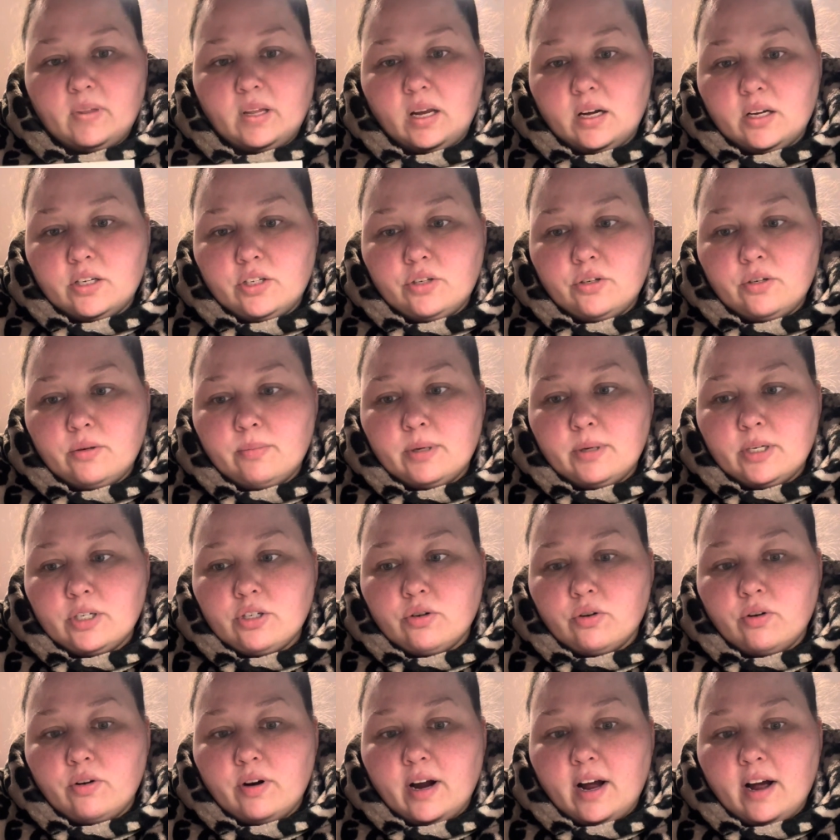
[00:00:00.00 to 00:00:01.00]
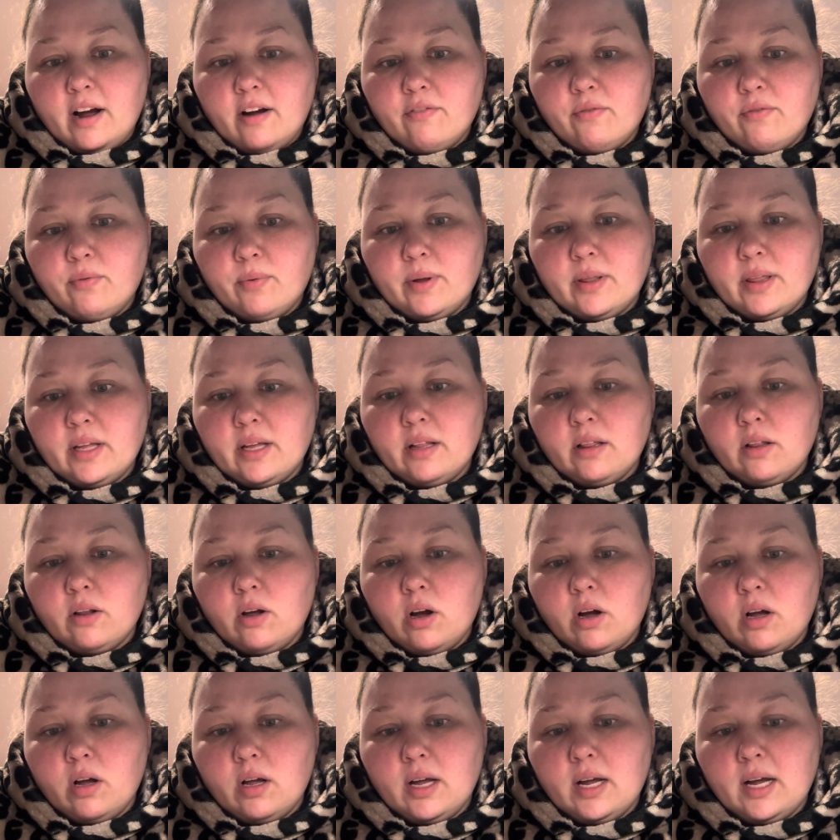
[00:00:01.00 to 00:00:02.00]
A 2-dimensional graph with a
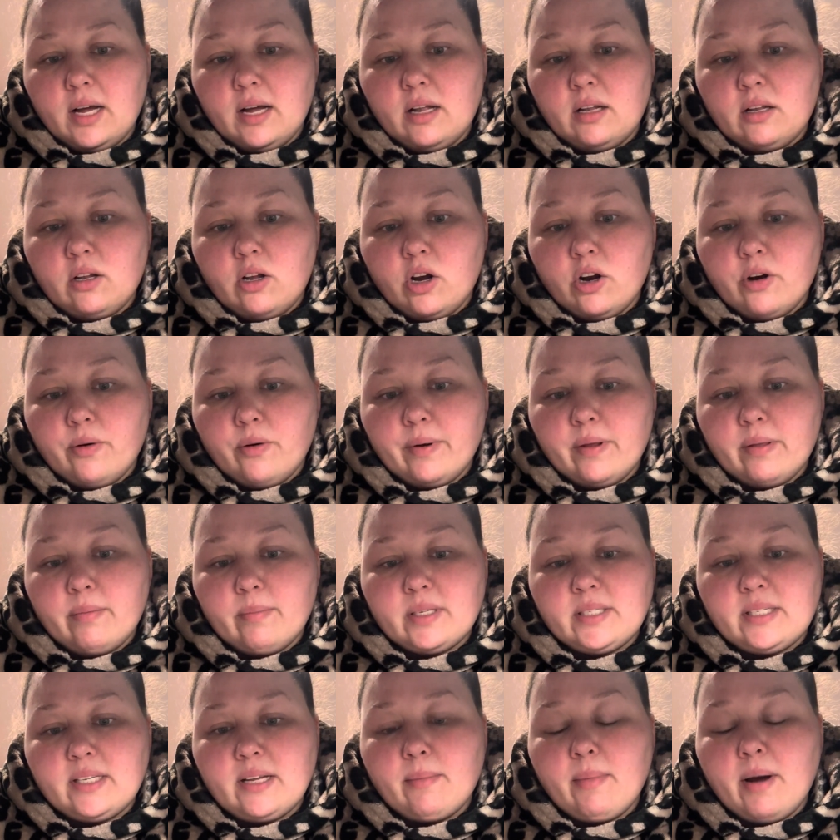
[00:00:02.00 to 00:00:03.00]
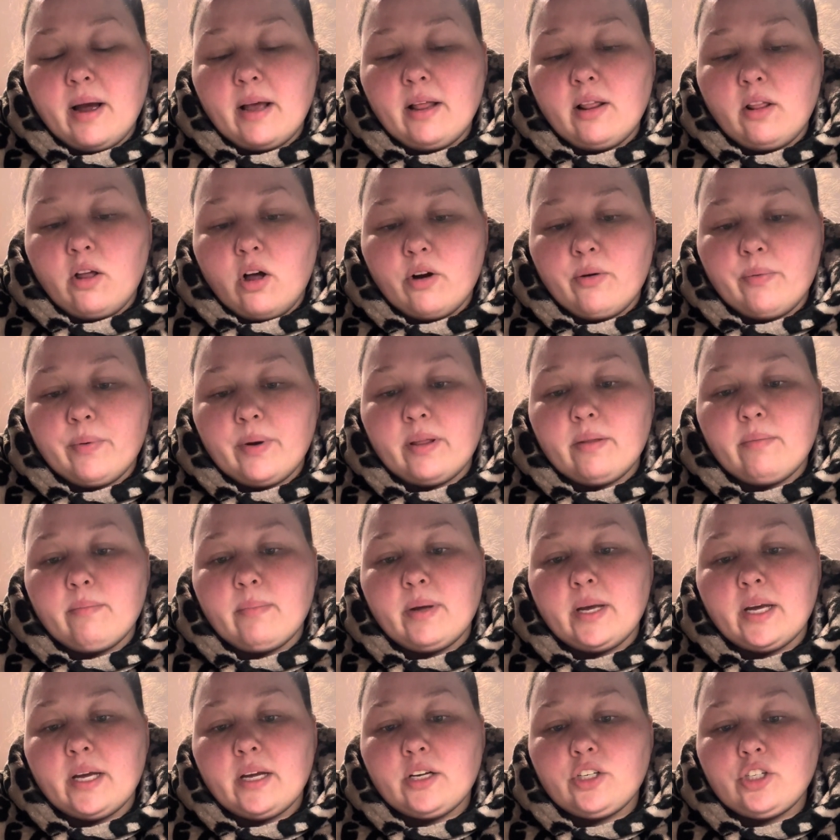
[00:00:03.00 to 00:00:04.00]

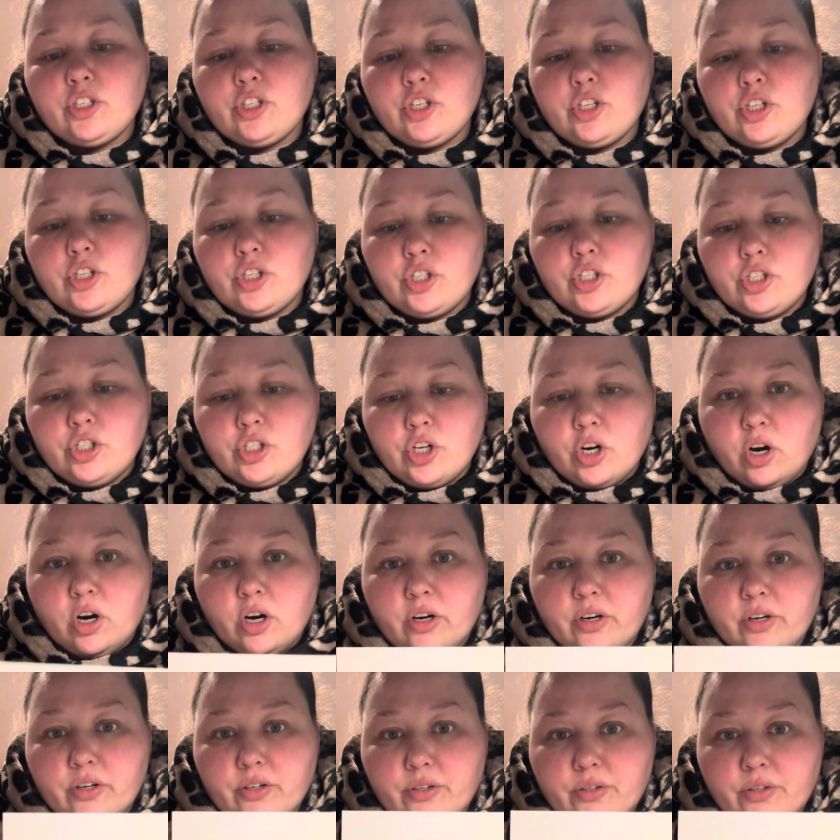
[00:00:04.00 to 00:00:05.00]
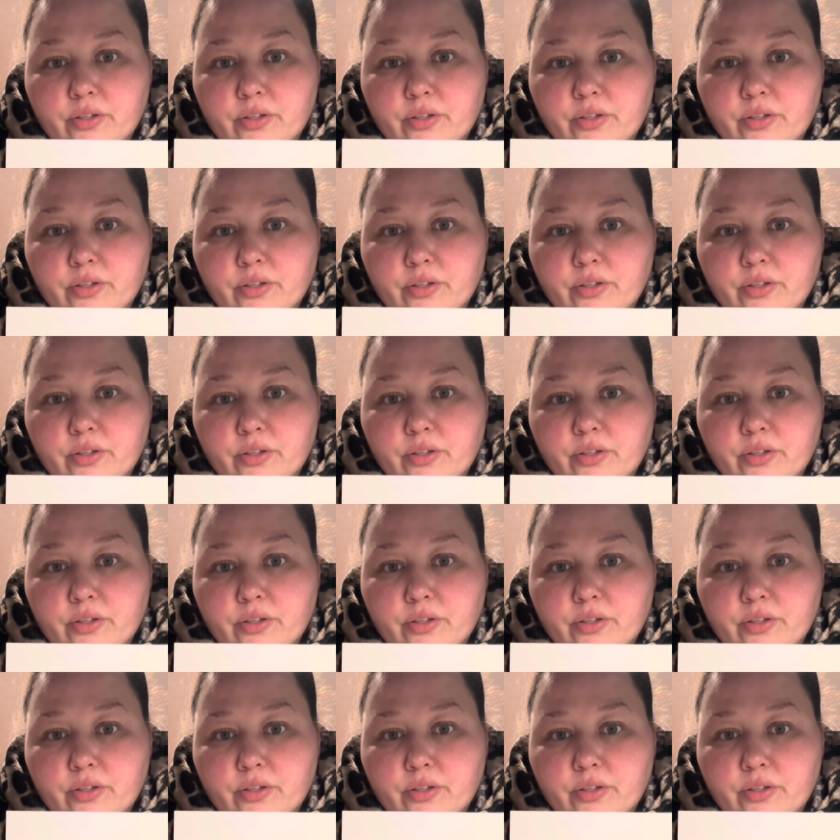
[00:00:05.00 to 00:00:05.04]
semi-logarithmic chart.